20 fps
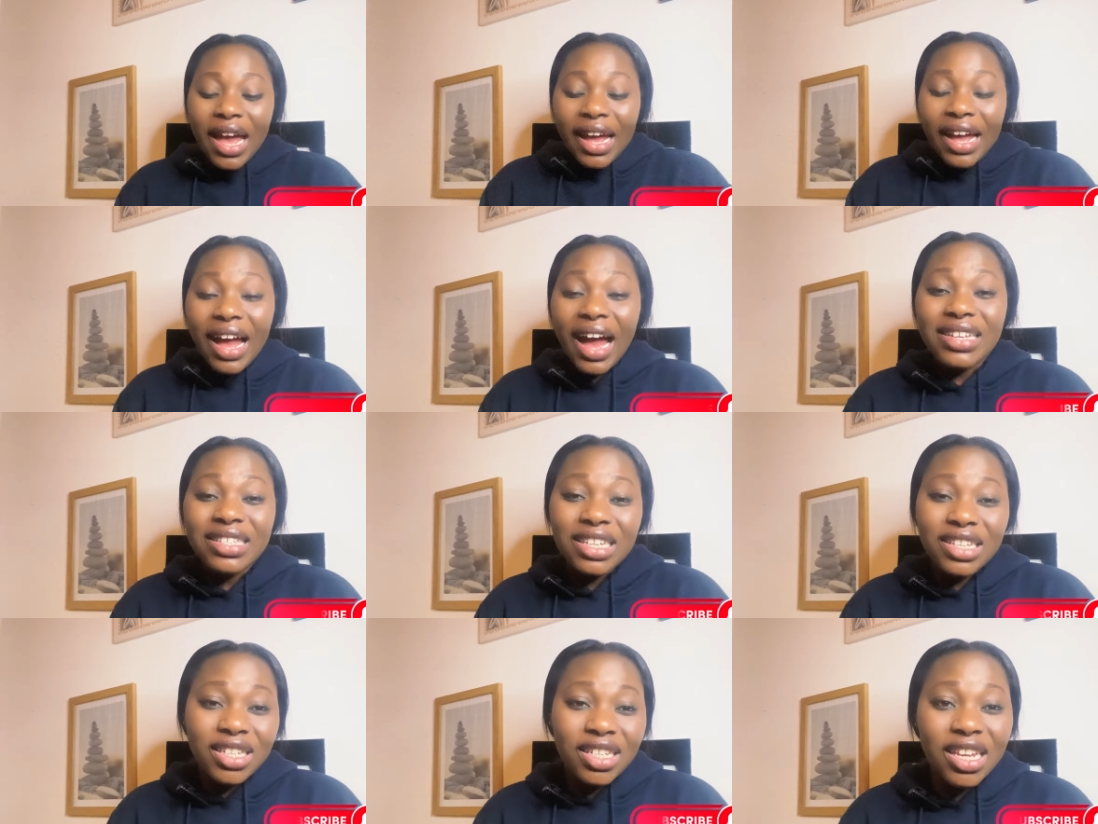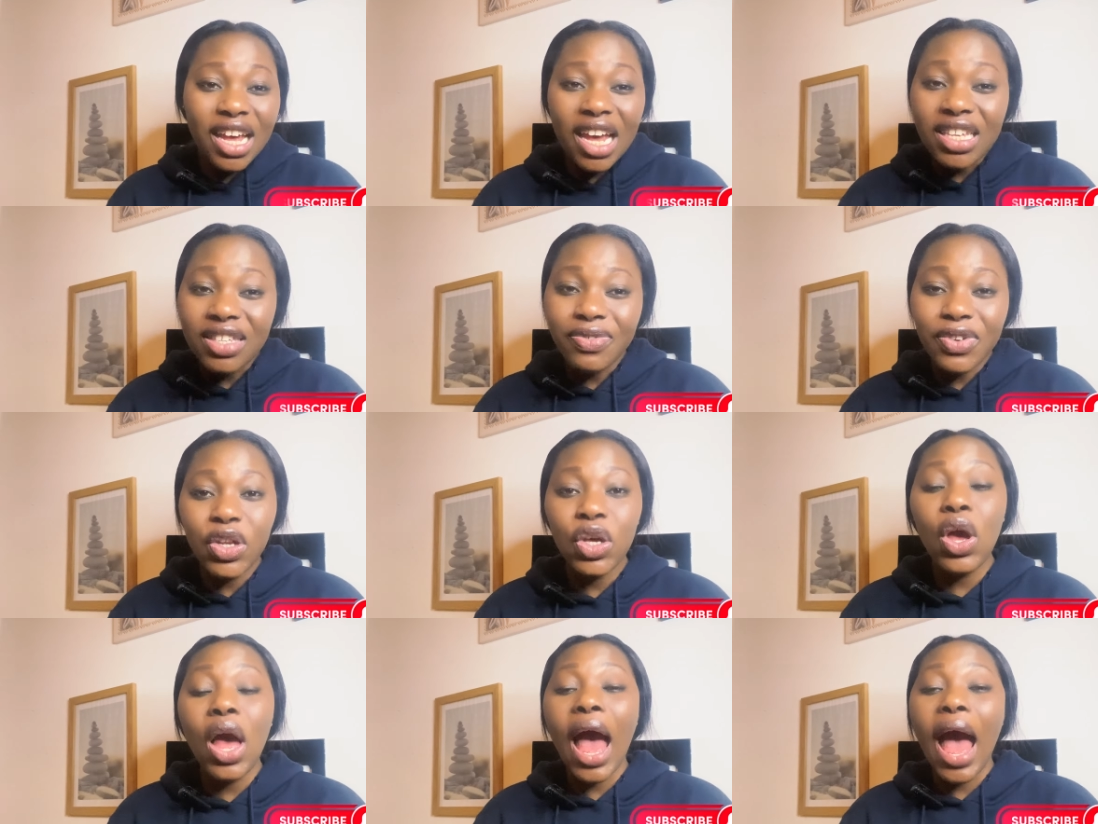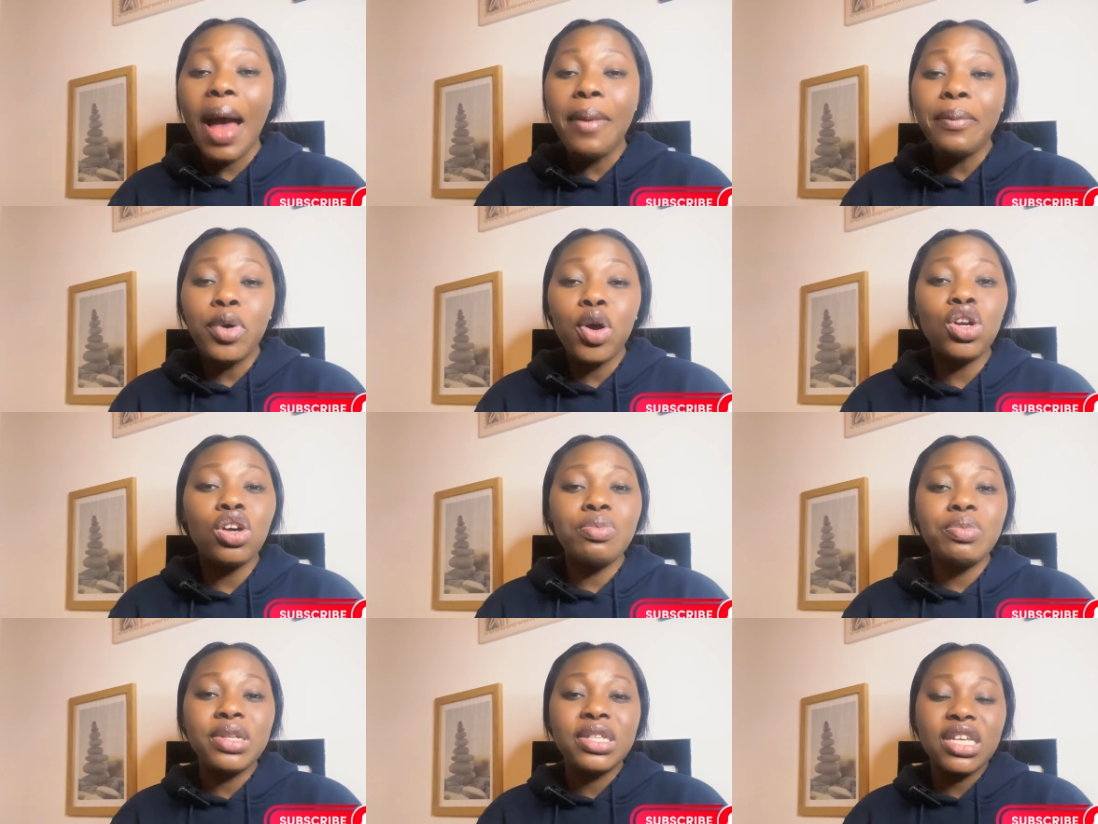Guys, in today's video, I'm
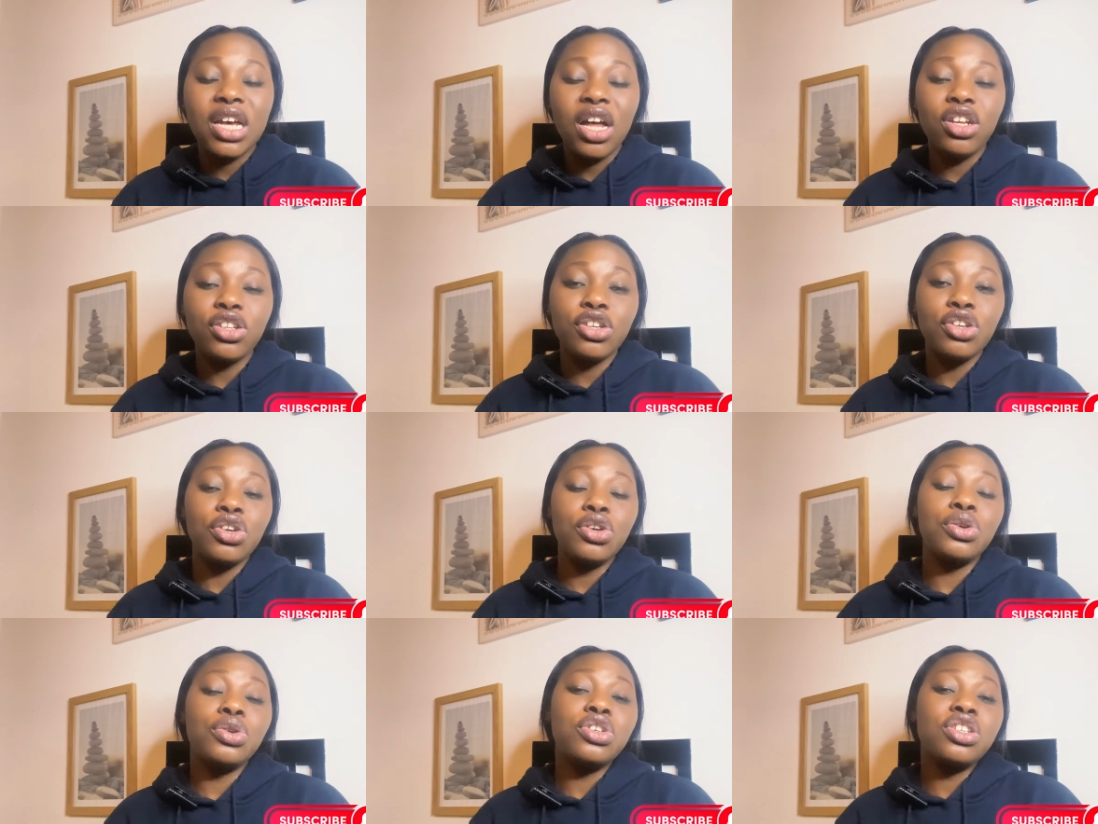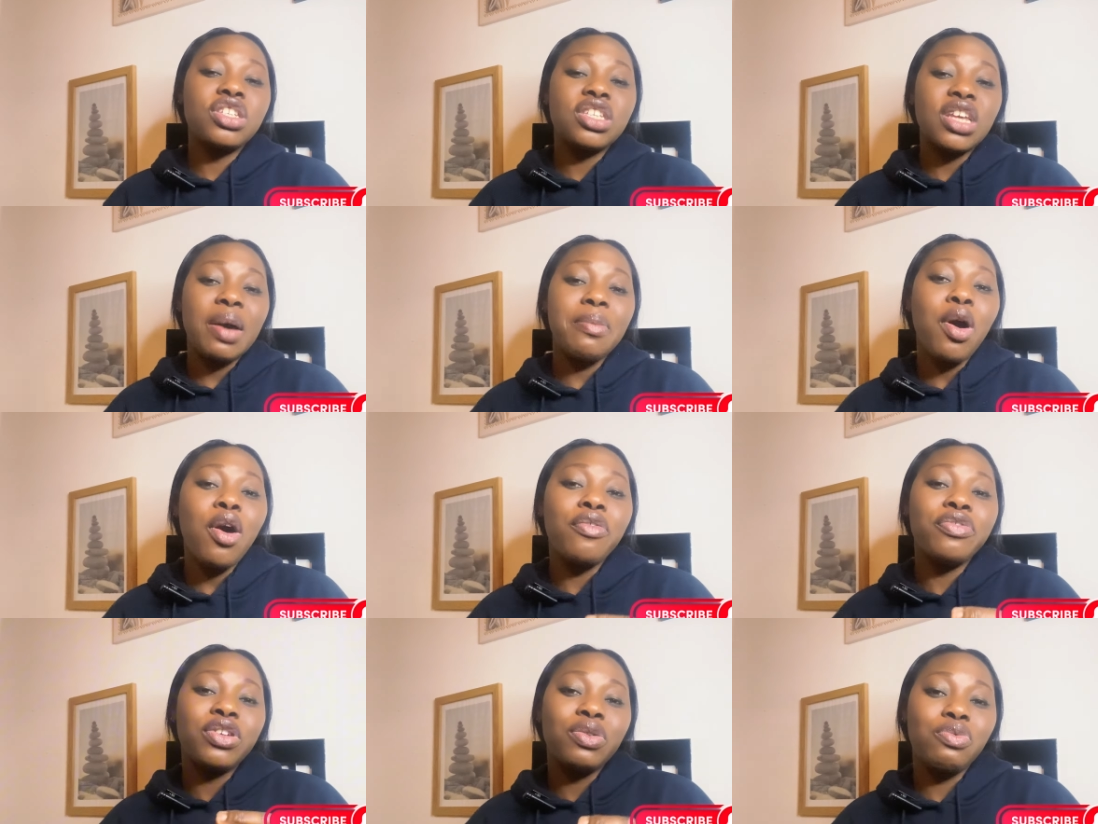going to be telling you some of